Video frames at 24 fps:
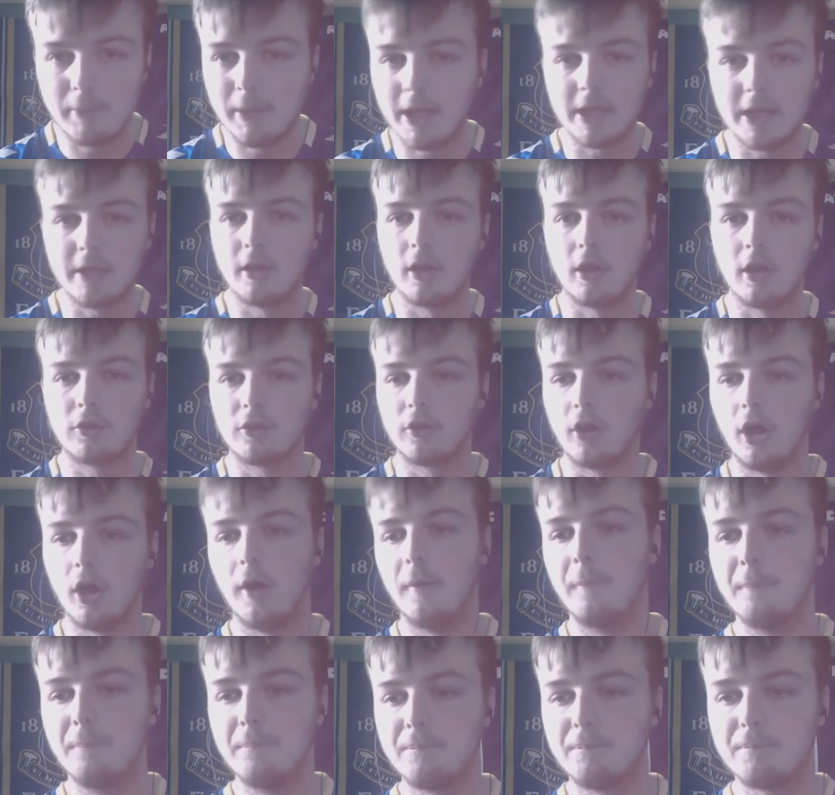Mina.
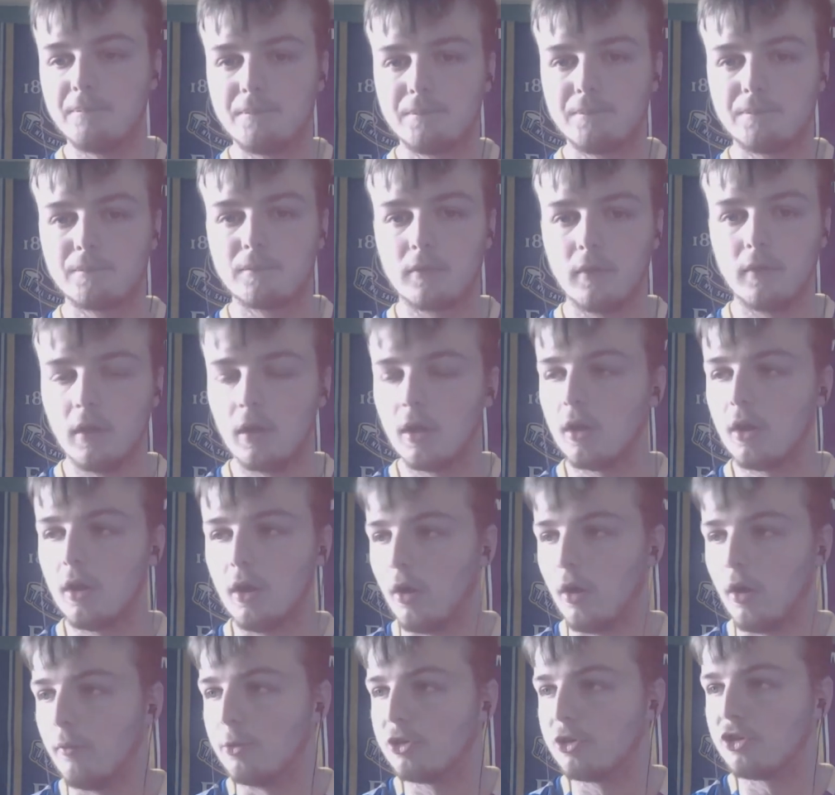
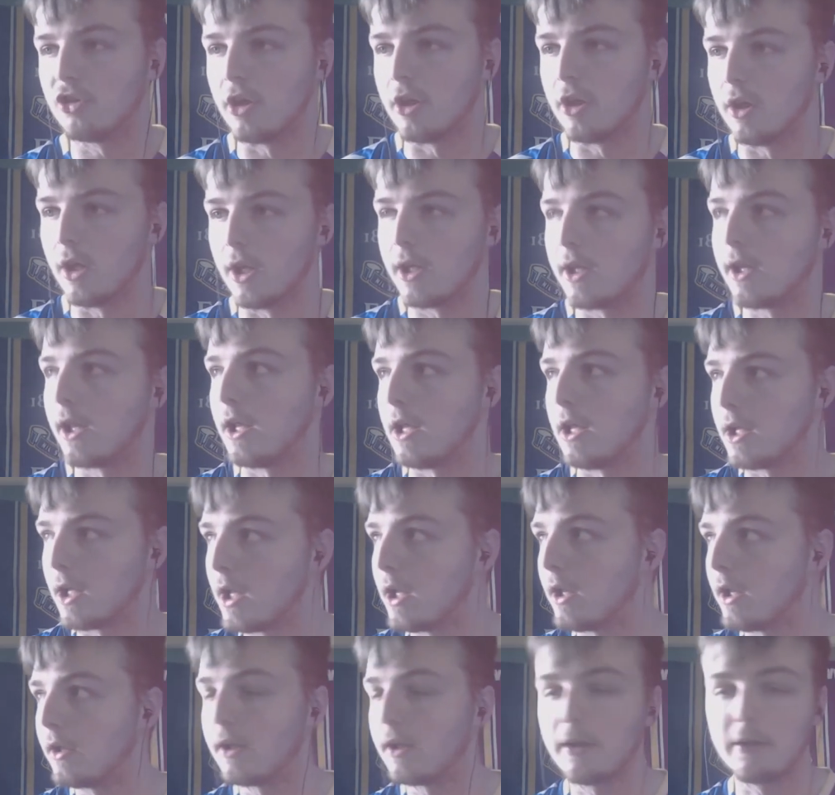Obviously,
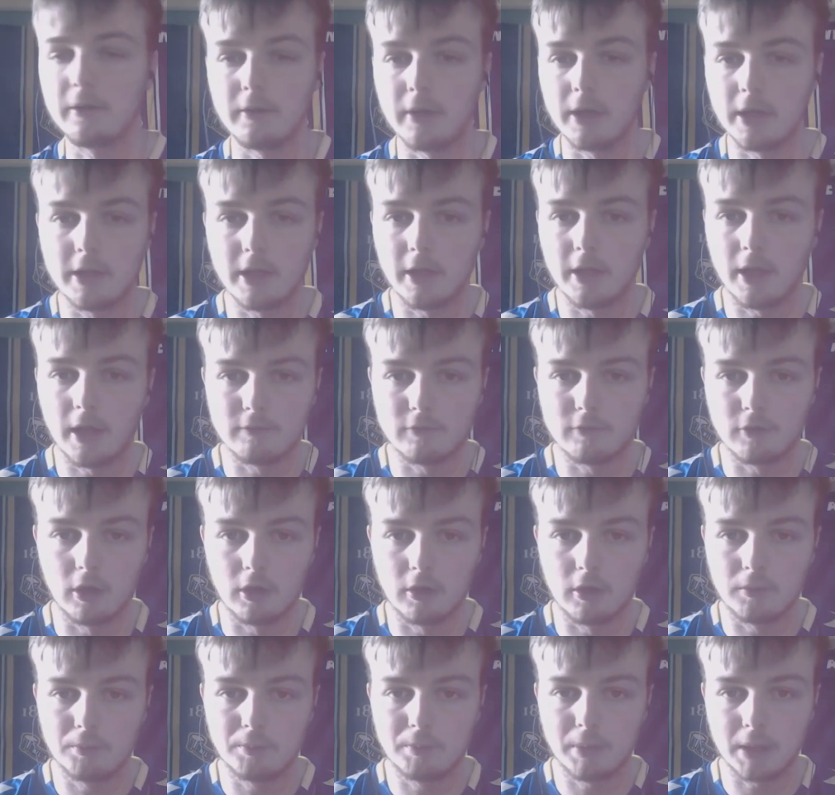he didn't have
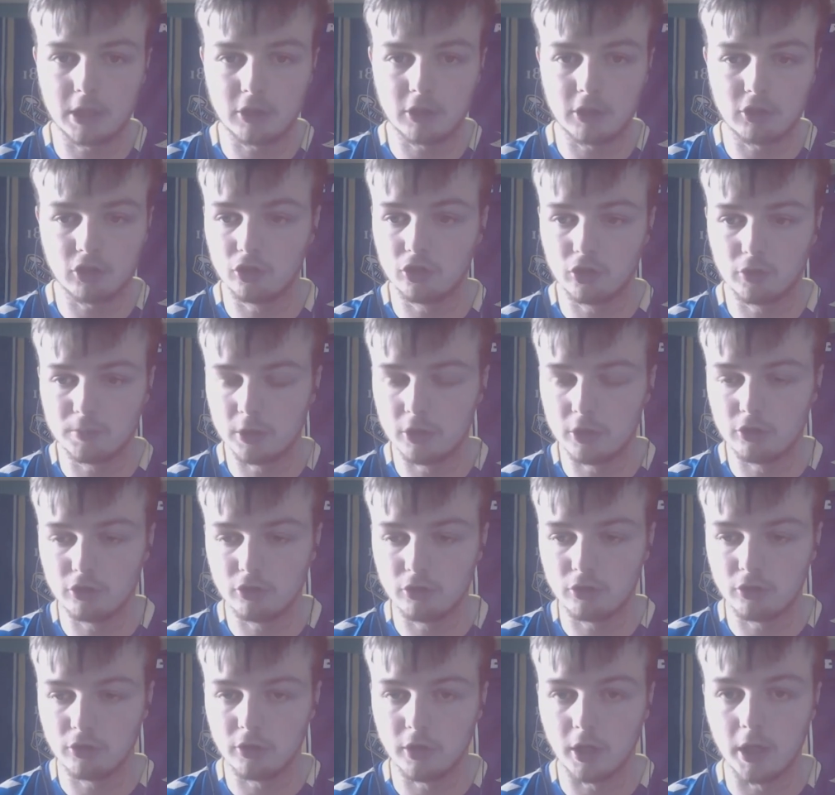the biggest
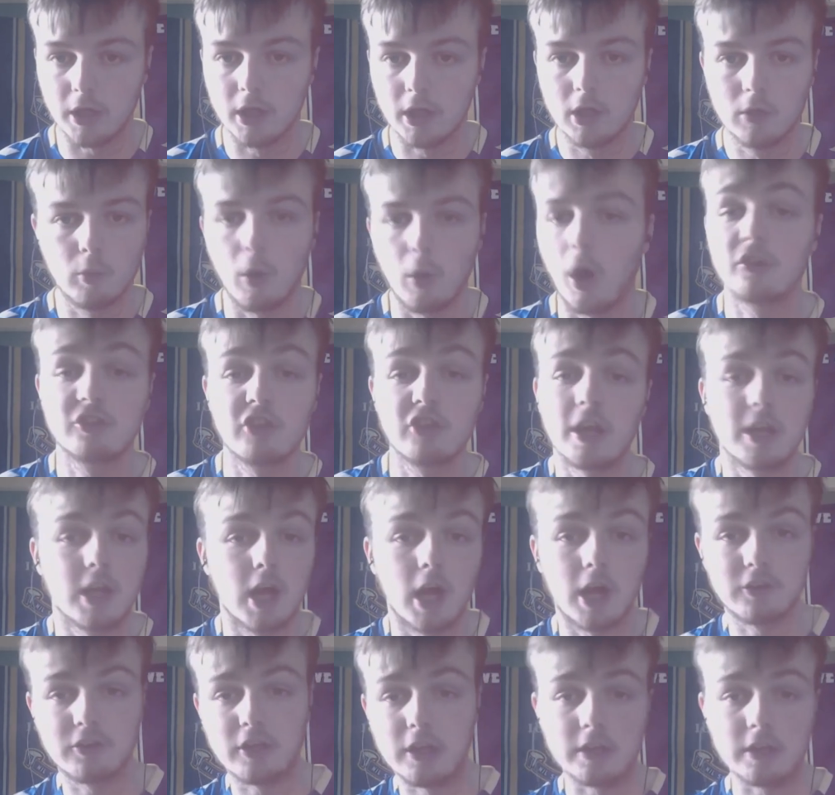contribution today. Well, I say that as